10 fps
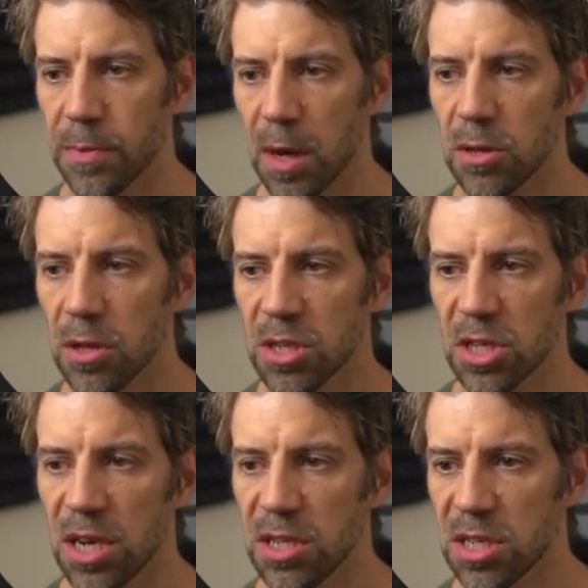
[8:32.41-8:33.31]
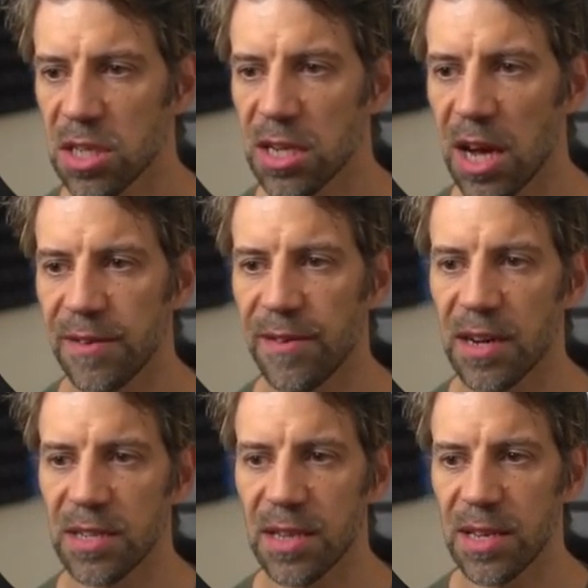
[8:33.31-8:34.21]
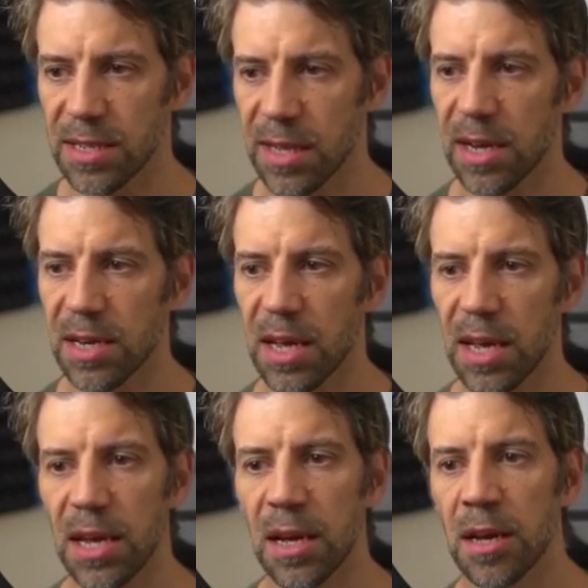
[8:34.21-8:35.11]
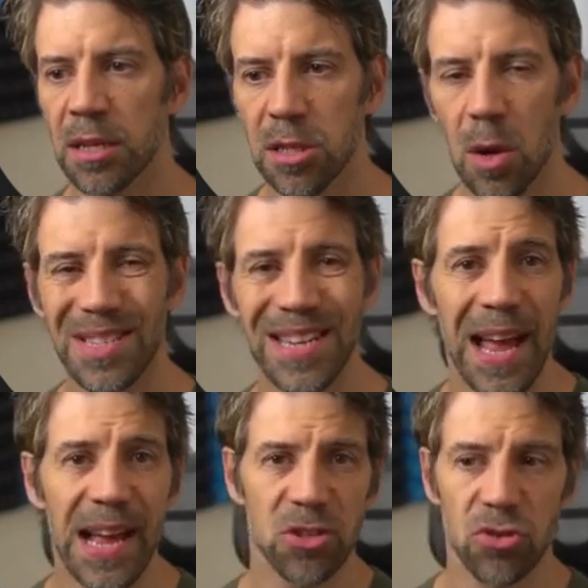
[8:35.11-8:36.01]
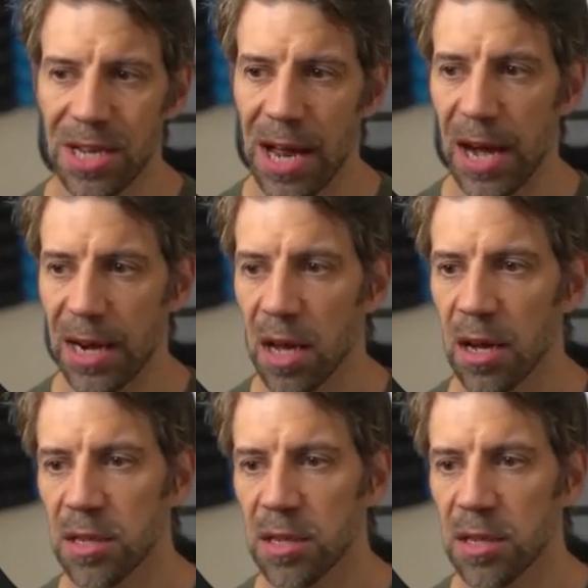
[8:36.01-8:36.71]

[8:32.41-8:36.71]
Another change is I've added this line here. So it's an extra tag.